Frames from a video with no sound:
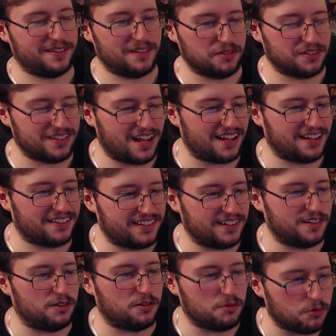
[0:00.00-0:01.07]
There was not a
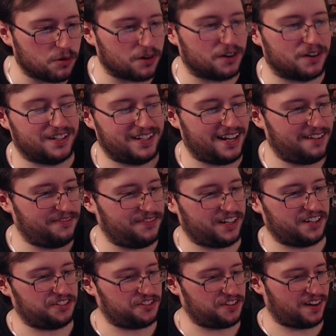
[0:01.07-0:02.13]
single word in that
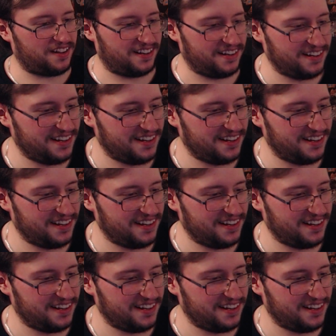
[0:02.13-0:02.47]
fucking trailer.